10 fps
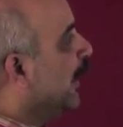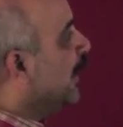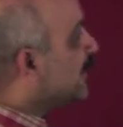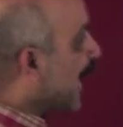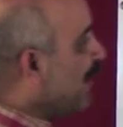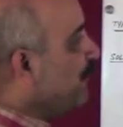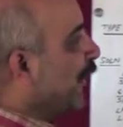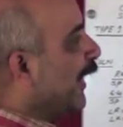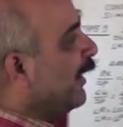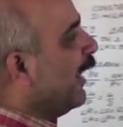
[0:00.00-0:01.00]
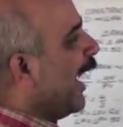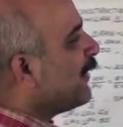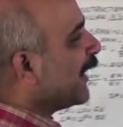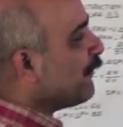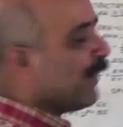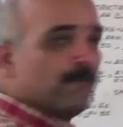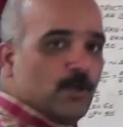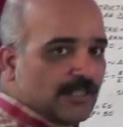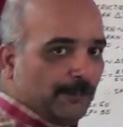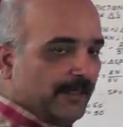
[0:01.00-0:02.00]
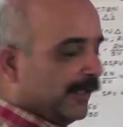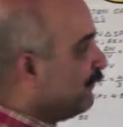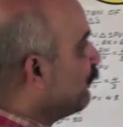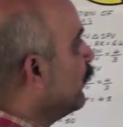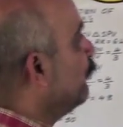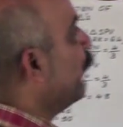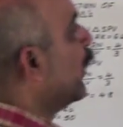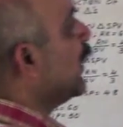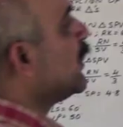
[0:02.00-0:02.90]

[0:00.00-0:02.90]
Same way, I taken one more sum here for